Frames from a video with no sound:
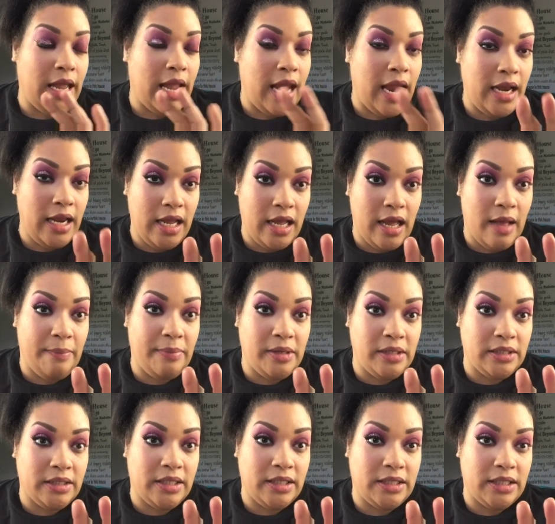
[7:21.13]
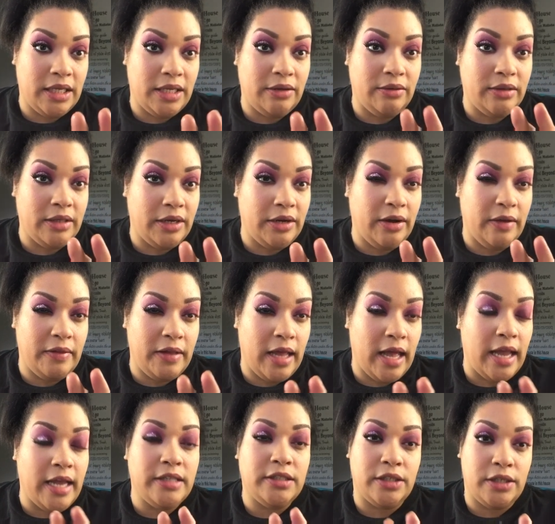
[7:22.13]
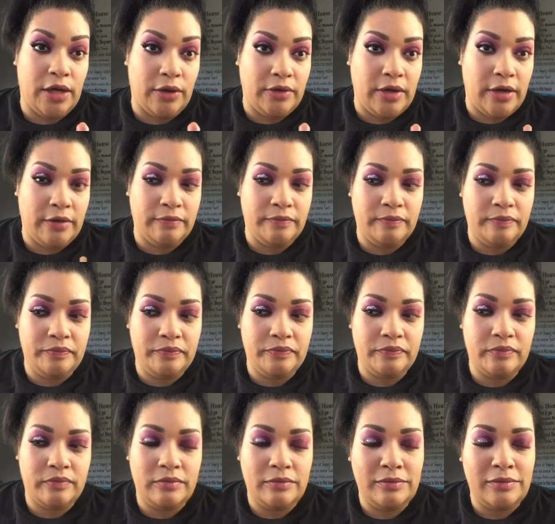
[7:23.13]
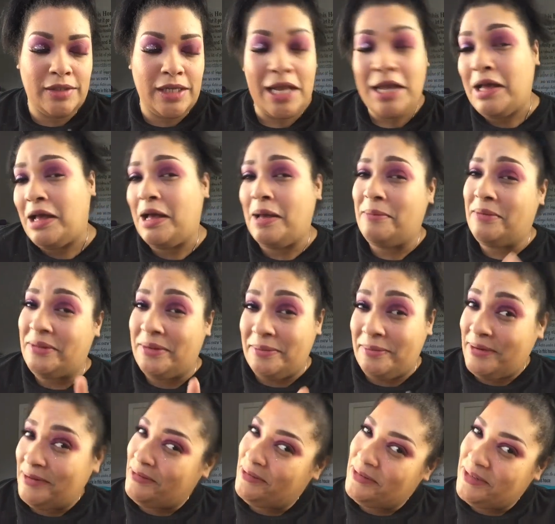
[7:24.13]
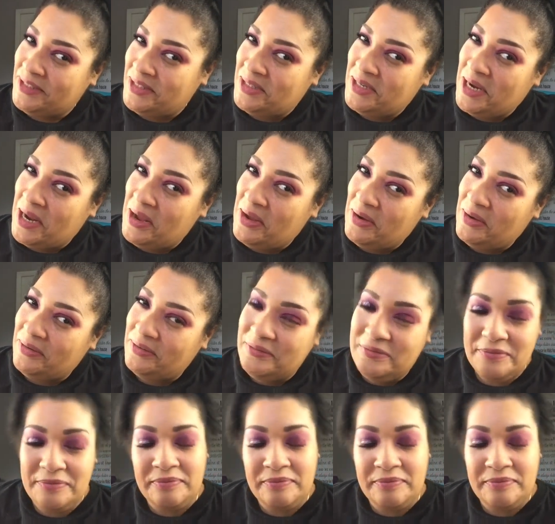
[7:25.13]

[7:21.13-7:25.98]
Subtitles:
any company's gonna tell you glitter on the eye is a no-no. I'm a little bit of a risk taker.